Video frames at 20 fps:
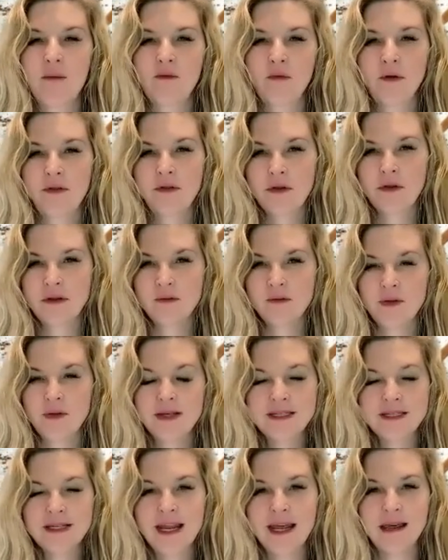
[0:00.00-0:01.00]
with
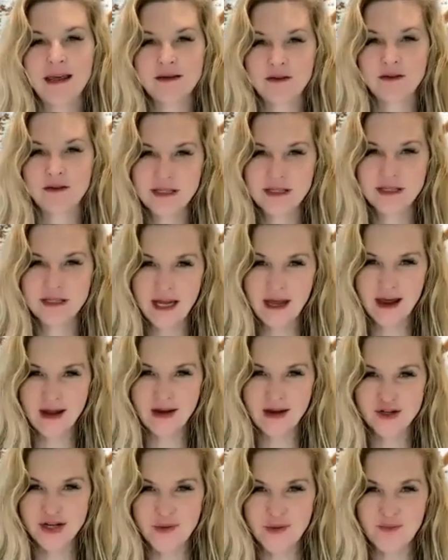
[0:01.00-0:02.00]
the city
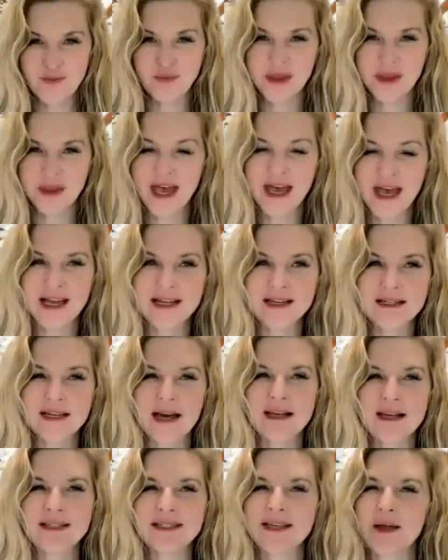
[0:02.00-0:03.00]
energy. And
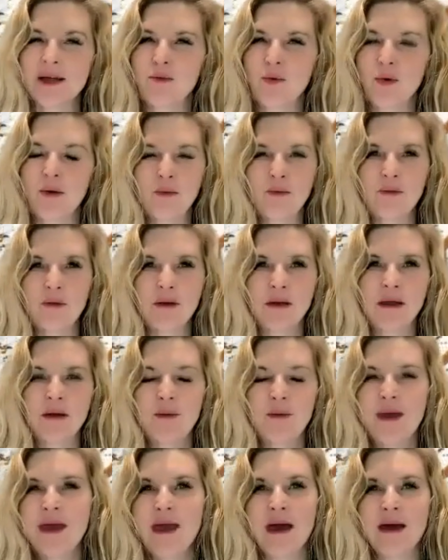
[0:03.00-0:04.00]
I said, well,
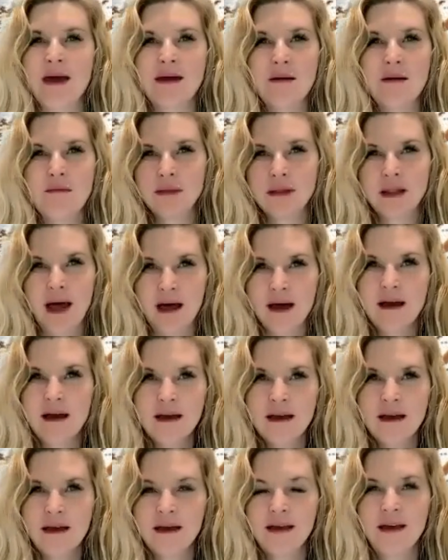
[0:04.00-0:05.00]
we can
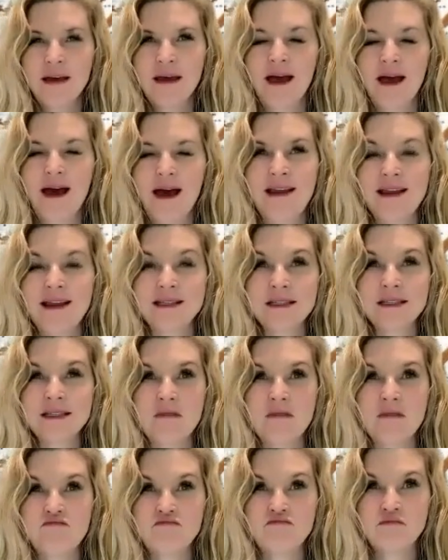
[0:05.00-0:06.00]
unplug. And he
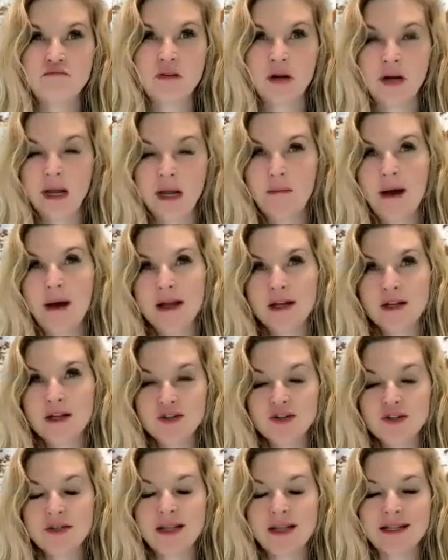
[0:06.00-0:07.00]
said, pretty
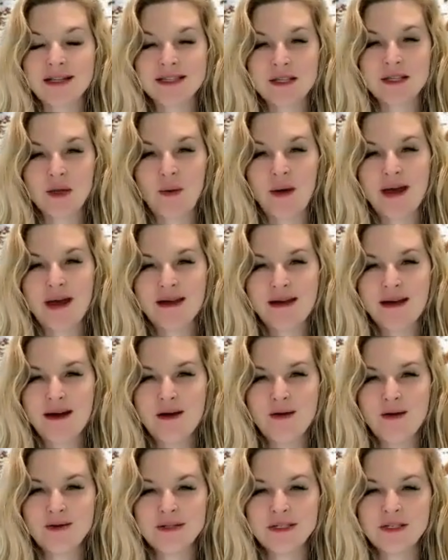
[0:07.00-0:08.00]
much, that's the way it
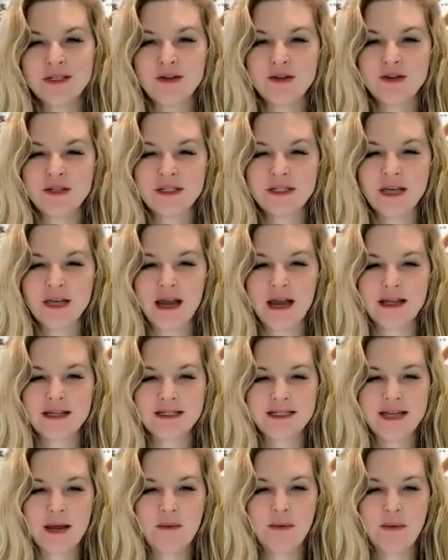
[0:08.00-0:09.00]
goes. You just got to
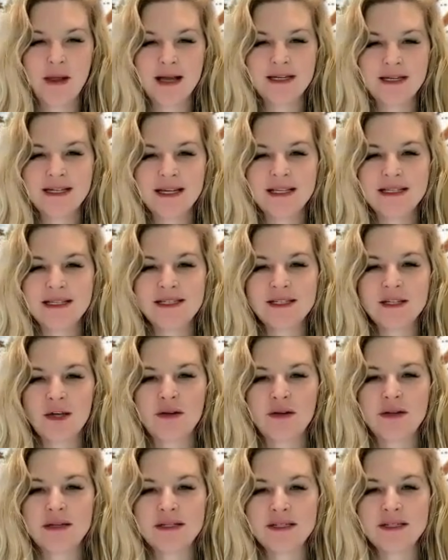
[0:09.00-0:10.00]
stay plugged in
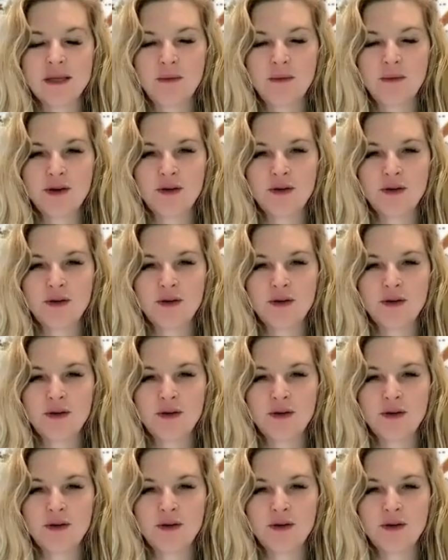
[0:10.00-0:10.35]
still to some